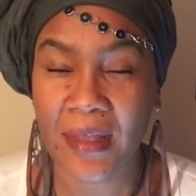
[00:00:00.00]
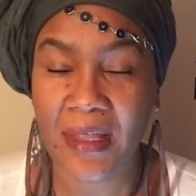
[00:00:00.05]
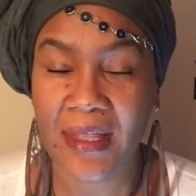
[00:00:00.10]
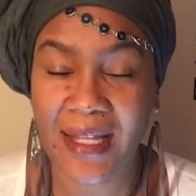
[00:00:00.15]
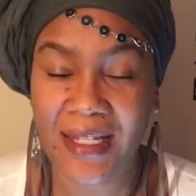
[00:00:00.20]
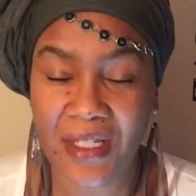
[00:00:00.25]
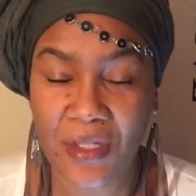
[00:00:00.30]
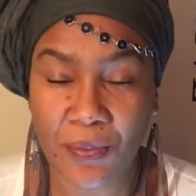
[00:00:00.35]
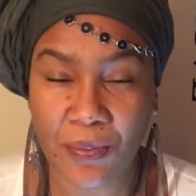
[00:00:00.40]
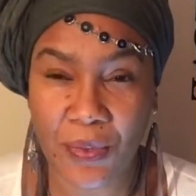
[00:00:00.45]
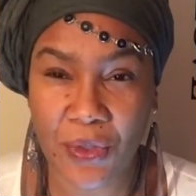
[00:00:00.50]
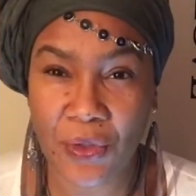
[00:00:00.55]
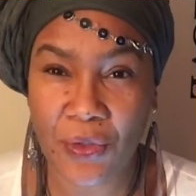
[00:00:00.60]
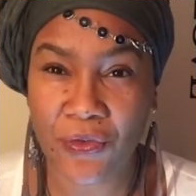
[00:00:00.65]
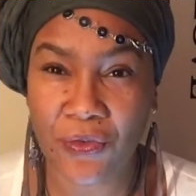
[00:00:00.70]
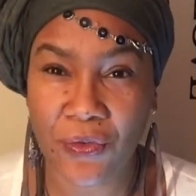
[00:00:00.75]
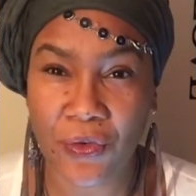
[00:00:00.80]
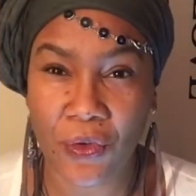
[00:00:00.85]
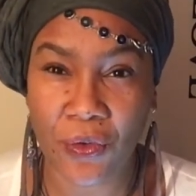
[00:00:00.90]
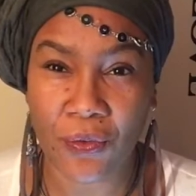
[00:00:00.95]
That's a
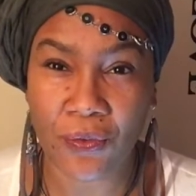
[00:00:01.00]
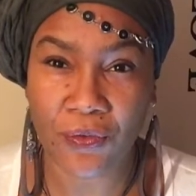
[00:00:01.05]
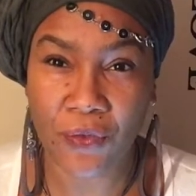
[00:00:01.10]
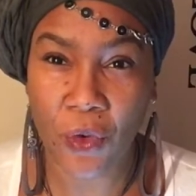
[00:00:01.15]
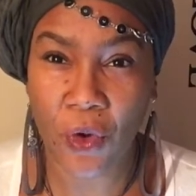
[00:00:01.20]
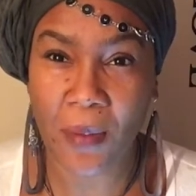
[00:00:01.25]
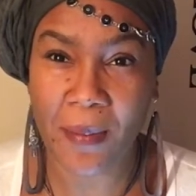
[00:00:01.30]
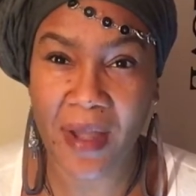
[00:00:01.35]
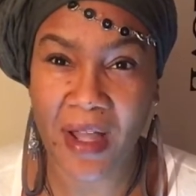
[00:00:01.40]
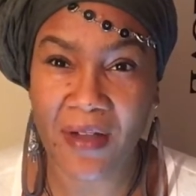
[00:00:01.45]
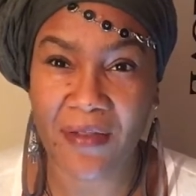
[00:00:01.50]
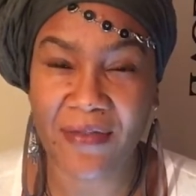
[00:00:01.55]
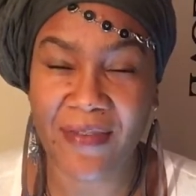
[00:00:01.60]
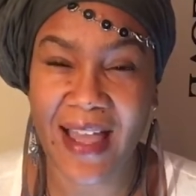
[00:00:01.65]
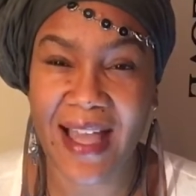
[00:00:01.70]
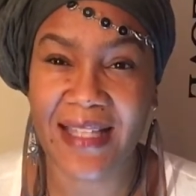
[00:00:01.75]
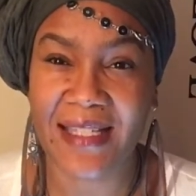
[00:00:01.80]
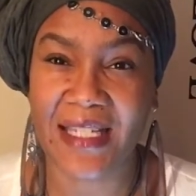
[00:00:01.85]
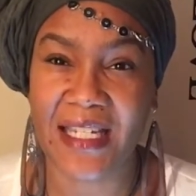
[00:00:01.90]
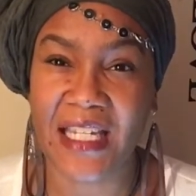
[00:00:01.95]
beautiful form of
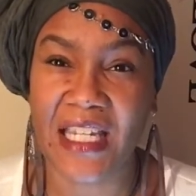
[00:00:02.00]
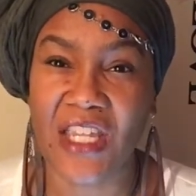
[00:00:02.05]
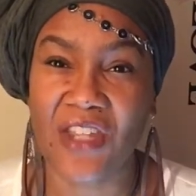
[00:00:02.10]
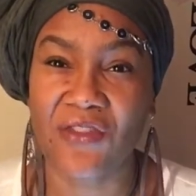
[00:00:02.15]
fasting